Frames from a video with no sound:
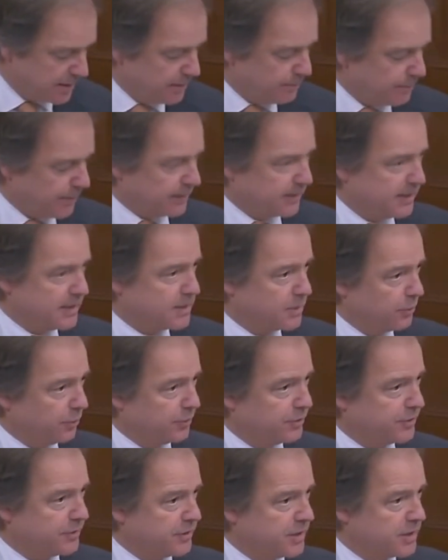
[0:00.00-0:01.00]

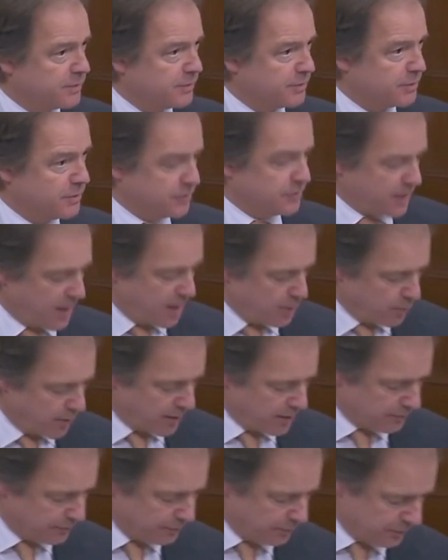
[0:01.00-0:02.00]
Budleigh-Salterton has produced a
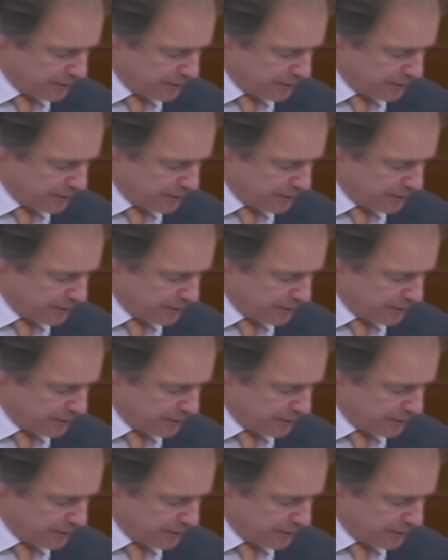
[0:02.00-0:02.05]
wonderful